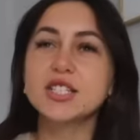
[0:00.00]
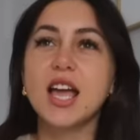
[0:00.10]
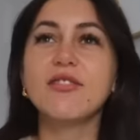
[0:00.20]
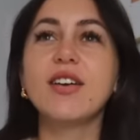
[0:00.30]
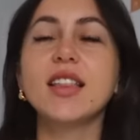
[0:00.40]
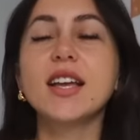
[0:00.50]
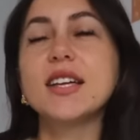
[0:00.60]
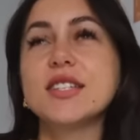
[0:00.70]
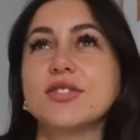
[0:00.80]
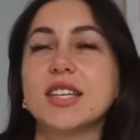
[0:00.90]
just I felt like I
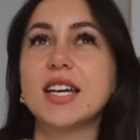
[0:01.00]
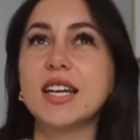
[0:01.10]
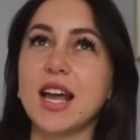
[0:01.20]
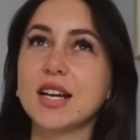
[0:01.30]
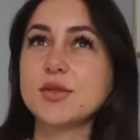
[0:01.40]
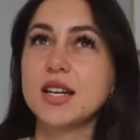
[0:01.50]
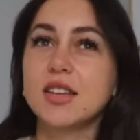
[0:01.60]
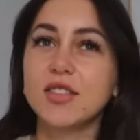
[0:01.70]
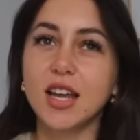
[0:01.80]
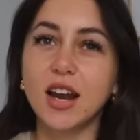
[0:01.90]
didn't really connect with any
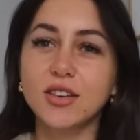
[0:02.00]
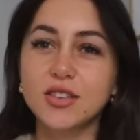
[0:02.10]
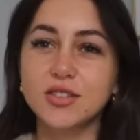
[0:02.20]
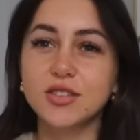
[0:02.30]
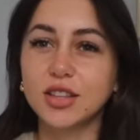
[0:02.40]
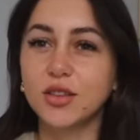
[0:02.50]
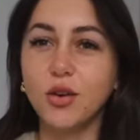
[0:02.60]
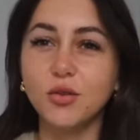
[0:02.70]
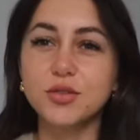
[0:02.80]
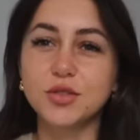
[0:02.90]
of the characters so like the
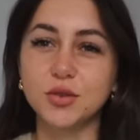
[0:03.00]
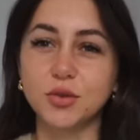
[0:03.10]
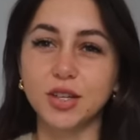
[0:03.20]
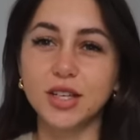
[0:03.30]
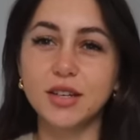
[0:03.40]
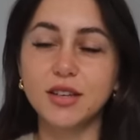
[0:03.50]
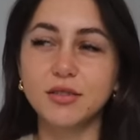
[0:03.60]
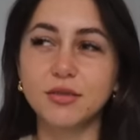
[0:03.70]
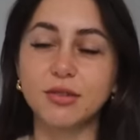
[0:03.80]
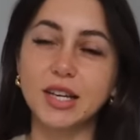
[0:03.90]
whole story
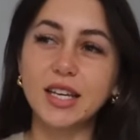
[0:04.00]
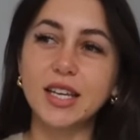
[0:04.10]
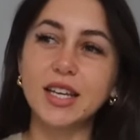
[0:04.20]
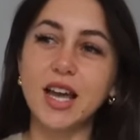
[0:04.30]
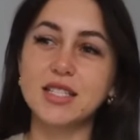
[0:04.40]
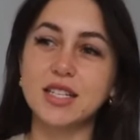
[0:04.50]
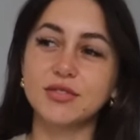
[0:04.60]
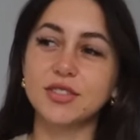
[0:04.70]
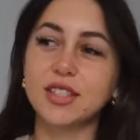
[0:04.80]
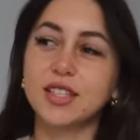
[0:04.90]
reading it I didn't
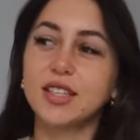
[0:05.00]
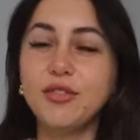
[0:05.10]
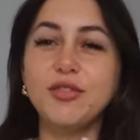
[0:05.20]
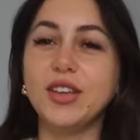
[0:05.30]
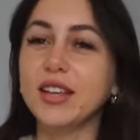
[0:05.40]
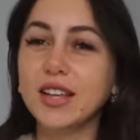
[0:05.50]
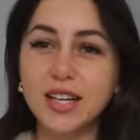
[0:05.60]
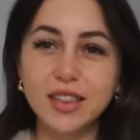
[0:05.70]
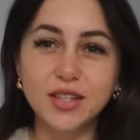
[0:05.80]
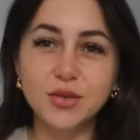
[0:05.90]
really feel
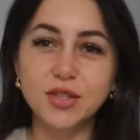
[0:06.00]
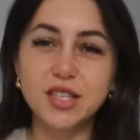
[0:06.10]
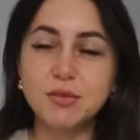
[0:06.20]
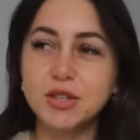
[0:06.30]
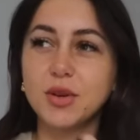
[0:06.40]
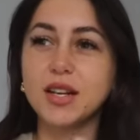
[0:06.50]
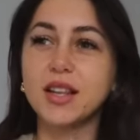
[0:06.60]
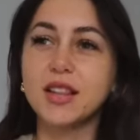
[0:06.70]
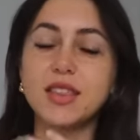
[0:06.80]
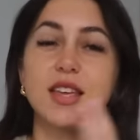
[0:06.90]
anything towards them so when
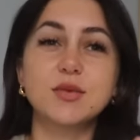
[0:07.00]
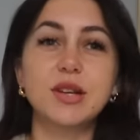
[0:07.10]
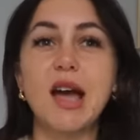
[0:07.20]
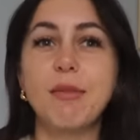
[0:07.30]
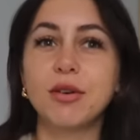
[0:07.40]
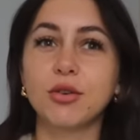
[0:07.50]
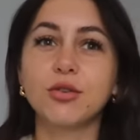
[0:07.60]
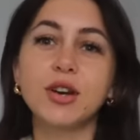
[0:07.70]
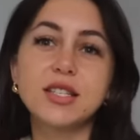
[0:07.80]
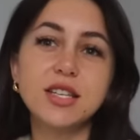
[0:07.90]
things would happen or
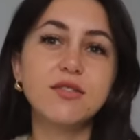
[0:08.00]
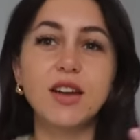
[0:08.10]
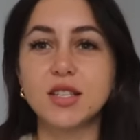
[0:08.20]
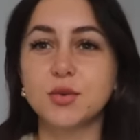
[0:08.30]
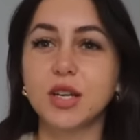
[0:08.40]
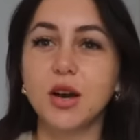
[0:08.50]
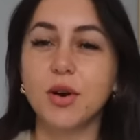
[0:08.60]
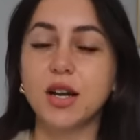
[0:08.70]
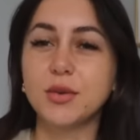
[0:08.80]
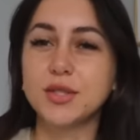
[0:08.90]
crazy events would go
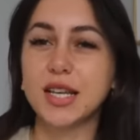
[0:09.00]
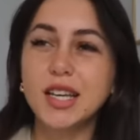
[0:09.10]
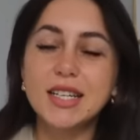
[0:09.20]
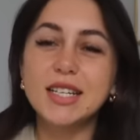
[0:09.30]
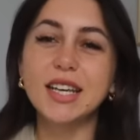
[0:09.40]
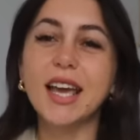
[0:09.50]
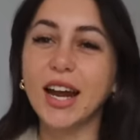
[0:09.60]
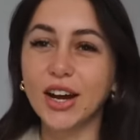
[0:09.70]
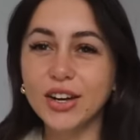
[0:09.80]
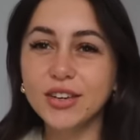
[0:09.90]
on it was like, like I didn't
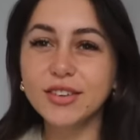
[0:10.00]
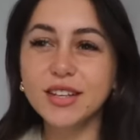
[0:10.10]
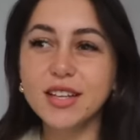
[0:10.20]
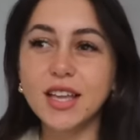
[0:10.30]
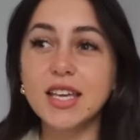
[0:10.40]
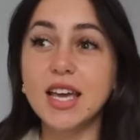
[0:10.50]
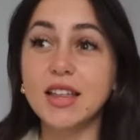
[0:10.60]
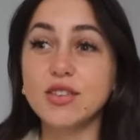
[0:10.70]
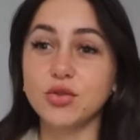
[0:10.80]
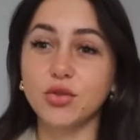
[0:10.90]
care really like yeah
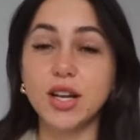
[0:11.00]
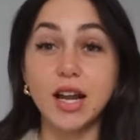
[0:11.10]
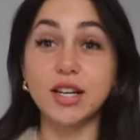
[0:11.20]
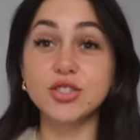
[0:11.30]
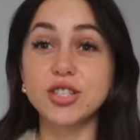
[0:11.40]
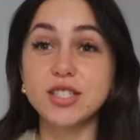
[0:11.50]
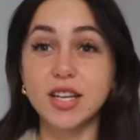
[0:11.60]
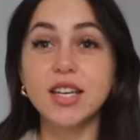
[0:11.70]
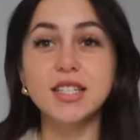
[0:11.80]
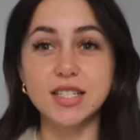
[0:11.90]
the story got
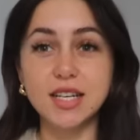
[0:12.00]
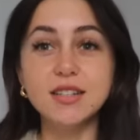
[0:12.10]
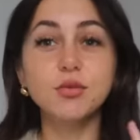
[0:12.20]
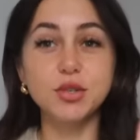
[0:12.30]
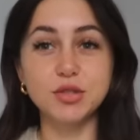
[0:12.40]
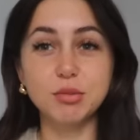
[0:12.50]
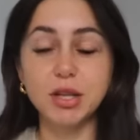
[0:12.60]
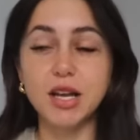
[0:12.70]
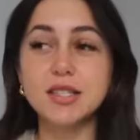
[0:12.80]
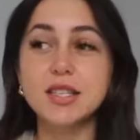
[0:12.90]
interesting it did which was a
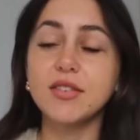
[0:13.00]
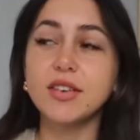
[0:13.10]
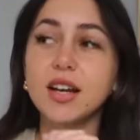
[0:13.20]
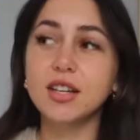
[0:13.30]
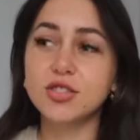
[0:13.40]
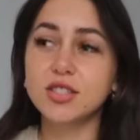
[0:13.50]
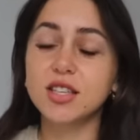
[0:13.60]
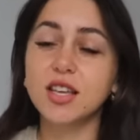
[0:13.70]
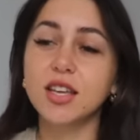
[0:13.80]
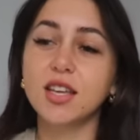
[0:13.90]
plus. Definitely got
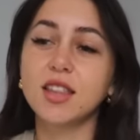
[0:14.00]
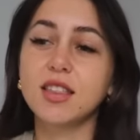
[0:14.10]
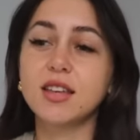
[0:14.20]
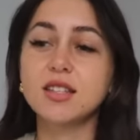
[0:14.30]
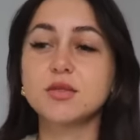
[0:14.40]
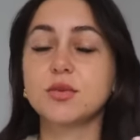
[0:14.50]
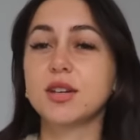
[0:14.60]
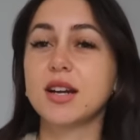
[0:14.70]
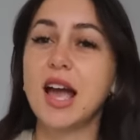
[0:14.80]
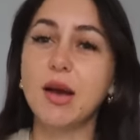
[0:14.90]
interesting things
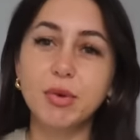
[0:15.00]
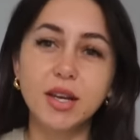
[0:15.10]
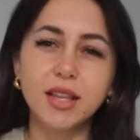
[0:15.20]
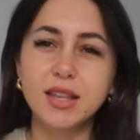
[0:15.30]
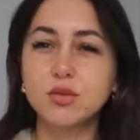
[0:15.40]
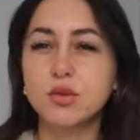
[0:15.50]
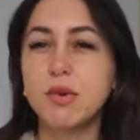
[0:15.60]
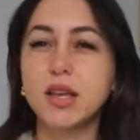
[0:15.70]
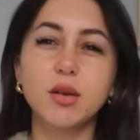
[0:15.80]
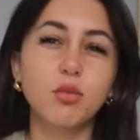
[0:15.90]
were happening things were
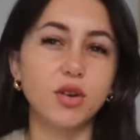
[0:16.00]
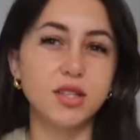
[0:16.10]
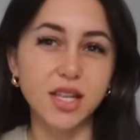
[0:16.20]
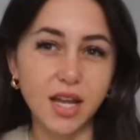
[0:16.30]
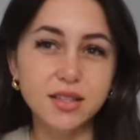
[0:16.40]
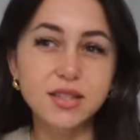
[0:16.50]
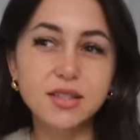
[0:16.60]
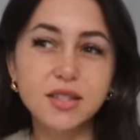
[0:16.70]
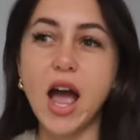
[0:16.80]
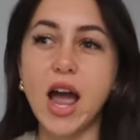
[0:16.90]
making more
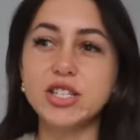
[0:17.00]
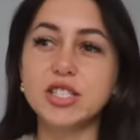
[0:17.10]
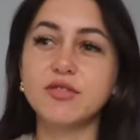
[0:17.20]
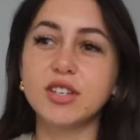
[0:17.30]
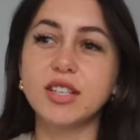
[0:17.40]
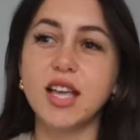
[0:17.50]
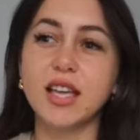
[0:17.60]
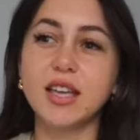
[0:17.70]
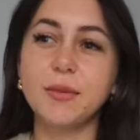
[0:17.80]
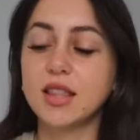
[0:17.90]
sense. I just feel
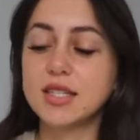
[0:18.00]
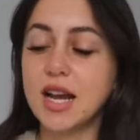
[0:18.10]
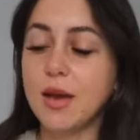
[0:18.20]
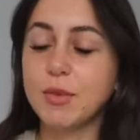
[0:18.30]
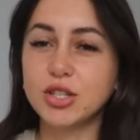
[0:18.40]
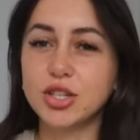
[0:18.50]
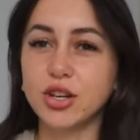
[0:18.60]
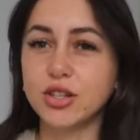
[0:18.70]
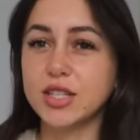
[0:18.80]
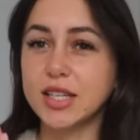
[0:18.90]
like the time it
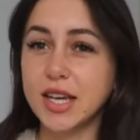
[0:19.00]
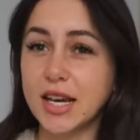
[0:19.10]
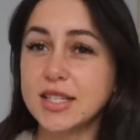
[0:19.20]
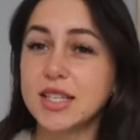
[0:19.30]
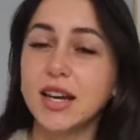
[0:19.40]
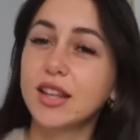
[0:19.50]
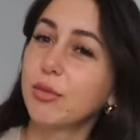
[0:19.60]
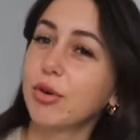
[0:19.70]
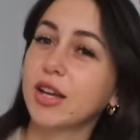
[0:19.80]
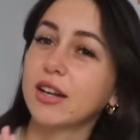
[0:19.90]
took to get to the end of the
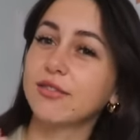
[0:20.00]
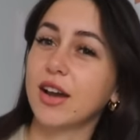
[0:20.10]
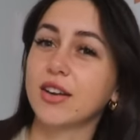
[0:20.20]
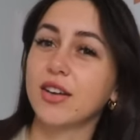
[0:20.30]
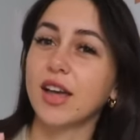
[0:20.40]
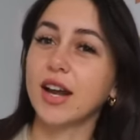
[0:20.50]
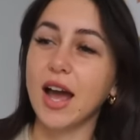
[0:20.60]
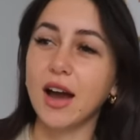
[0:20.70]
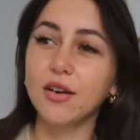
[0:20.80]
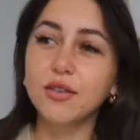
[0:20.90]
book and find all that
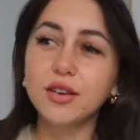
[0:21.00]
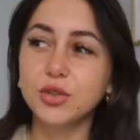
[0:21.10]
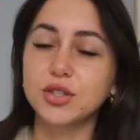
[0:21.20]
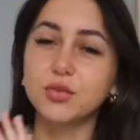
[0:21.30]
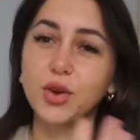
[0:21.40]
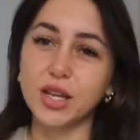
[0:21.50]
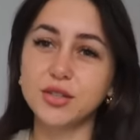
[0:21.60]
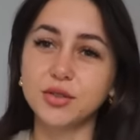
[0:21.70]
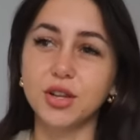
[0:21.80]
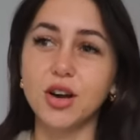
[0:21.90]
out was just way
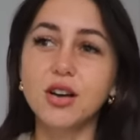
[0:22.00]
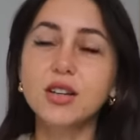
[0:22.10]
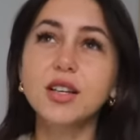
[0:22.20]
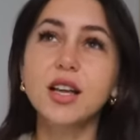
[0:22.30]
too long.